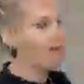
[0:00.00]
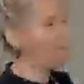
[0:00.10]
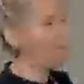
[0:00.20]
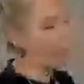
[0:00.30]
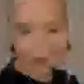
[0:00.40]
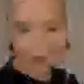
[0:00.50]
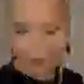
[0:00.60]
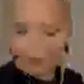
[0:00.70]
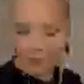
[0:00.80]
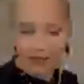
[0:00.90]

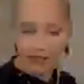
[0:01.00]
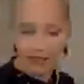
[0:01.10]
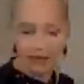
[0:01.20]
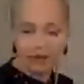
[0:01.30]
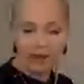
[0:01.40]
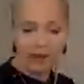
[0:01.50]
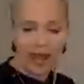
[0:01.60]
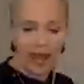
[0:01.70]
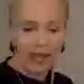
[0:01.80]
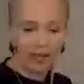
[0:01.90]
box, and then you can
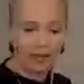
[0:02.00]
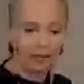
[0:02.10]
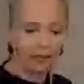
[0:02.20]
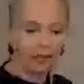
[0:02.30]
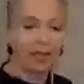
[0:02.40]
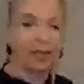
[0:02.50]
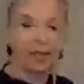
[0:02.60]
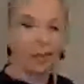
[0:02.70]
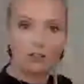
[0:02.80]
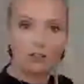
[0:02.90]
hang
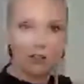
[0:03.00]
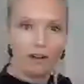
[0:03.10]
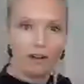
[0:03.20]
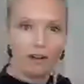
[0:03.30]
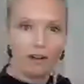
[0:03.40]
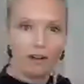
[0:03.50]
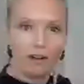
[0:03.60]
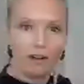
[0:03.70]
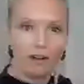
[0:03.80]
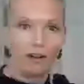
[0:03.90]
the shark down
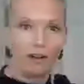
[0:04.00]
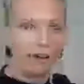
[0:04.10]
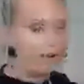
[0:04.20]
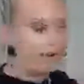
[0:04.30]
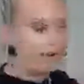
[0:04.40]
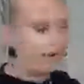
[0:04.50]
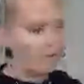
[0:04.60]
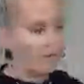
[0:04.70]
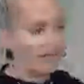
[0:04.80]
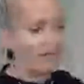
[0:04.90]
here, and you
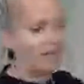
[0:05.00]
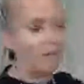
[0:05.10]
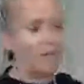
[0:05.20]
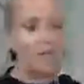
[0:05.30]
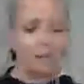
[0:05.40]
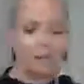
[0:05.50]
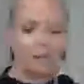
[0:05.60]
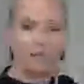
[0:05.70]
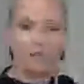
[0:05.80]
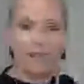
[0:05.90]
can place the mermaid to
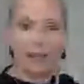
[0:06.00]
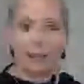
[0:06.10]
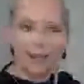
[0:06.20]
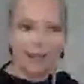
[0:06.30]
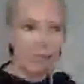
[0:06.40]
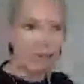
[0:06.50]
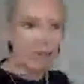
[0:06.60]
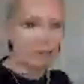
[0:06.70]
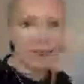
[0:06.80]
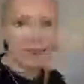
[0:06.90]
sit down here as
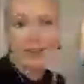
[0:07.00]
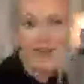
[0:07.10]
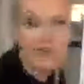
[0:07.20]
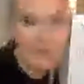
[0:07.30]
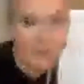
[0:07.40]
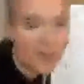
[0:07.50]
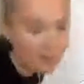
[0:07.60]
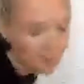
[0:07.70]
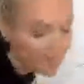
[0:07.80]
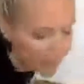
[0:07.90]
well. So that
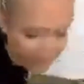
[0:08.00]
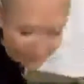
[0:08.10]
will make it